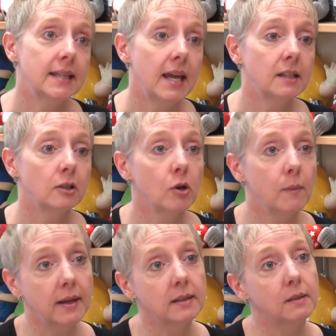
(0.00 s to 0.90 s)
takes a
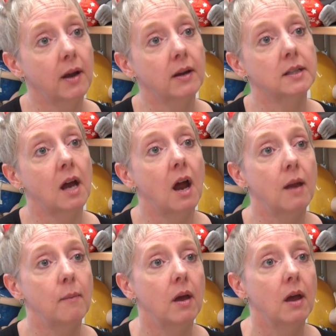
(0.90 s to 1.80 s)
tremendous amount of
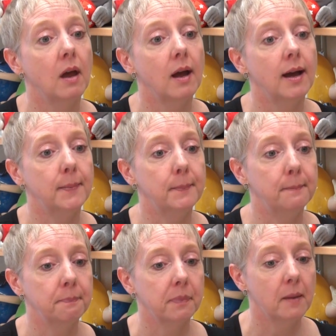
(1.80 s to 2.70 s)
time
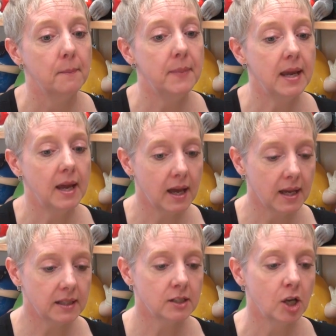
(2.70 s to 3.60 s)

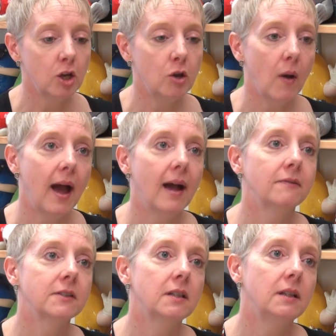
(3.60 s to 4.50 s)
because you
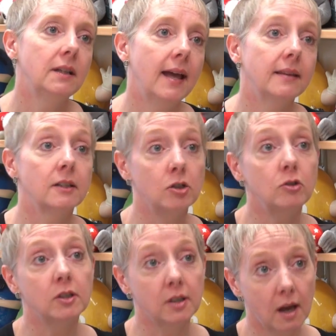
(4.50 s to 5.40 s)
have to let the
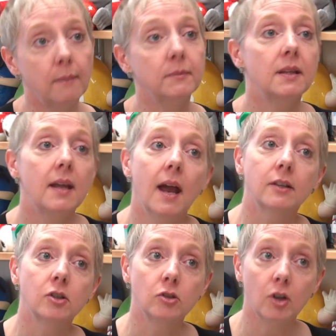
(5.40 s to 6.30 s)
students come to the
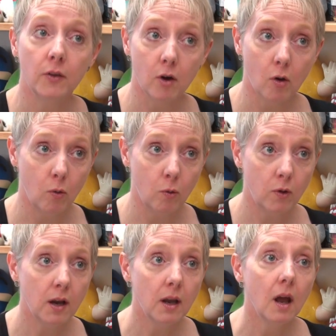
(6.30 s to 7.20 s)
answers on their
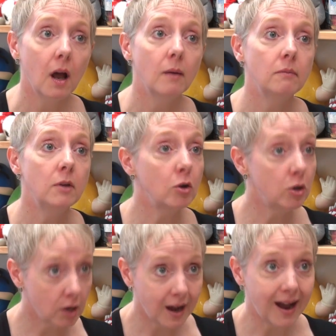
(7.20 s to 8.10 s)
own. You know,
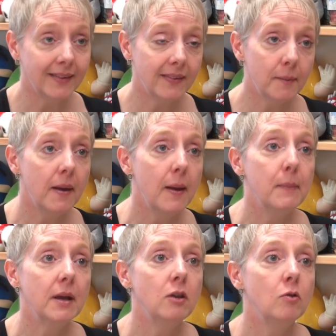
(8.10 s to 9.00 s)
you can guide them,
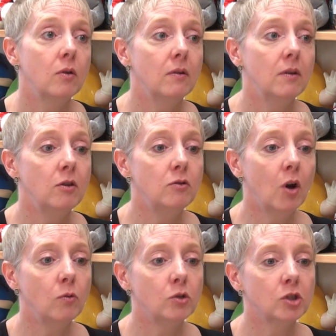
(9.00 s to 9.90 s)
but you
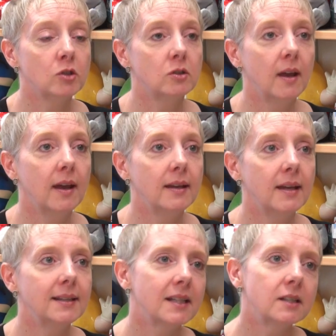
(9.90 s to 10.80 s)
don't just,
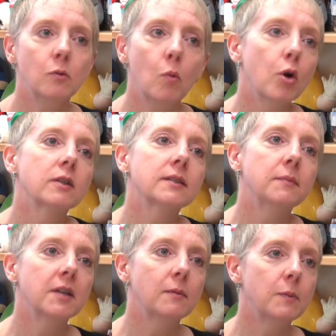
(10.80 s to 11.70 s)
it doesn't work.
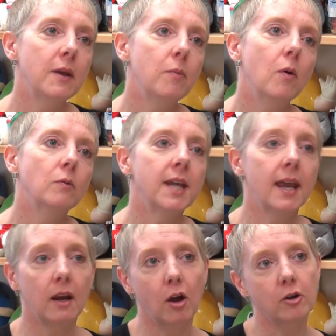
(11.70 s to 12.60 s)
Sometimes people
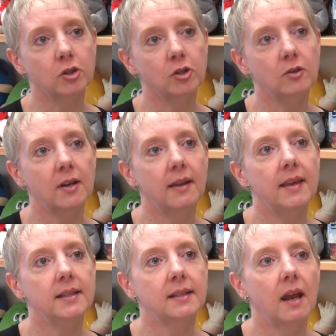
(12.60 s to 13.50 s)
take an honors student and
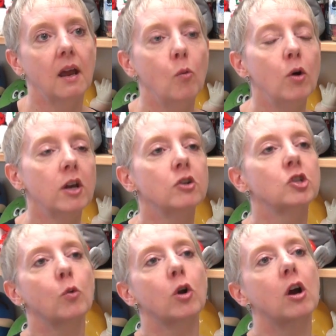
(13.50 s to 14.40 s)
they say, well, here,
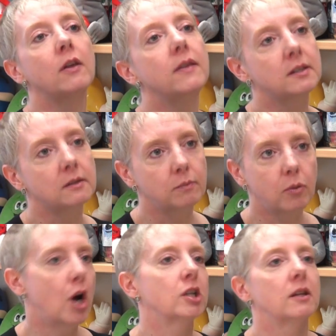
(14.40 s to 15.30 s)
just work on this
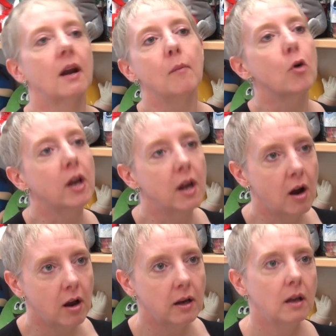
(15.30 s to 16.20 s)
project that I'm working
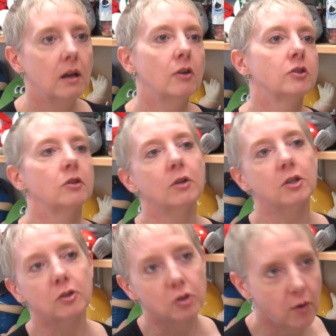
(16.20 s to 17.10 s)
on. Here's the
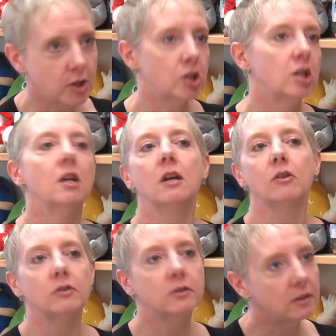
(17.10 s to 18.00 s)
research question,
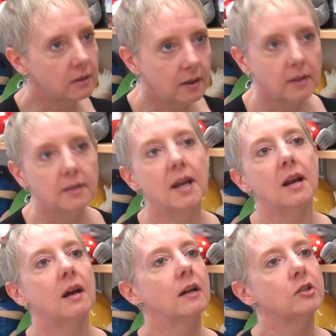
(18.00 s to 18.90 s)
here's the
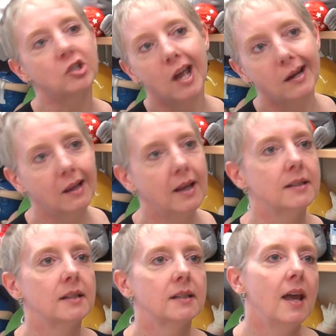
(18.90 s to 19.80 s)
data, just analyze
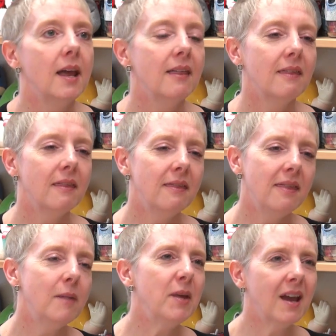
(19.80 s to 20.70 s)
this.
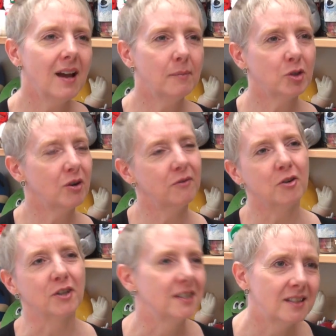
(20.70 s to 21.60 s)
They become sort of
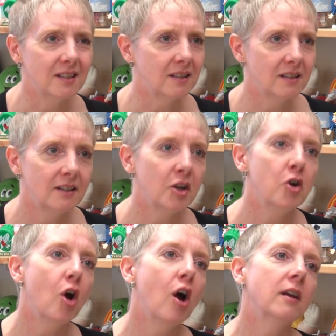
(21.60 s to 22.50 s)
your assistant. They're
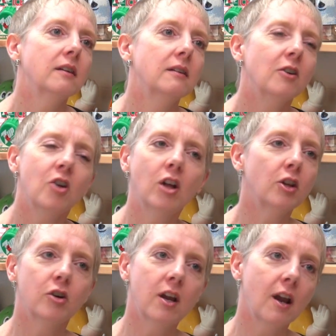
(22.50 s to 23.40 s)
not
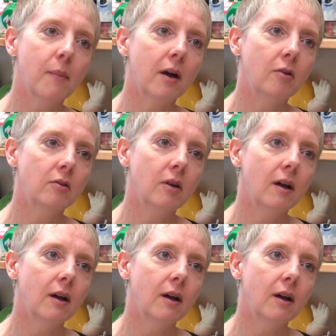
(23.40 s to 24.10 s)
learning about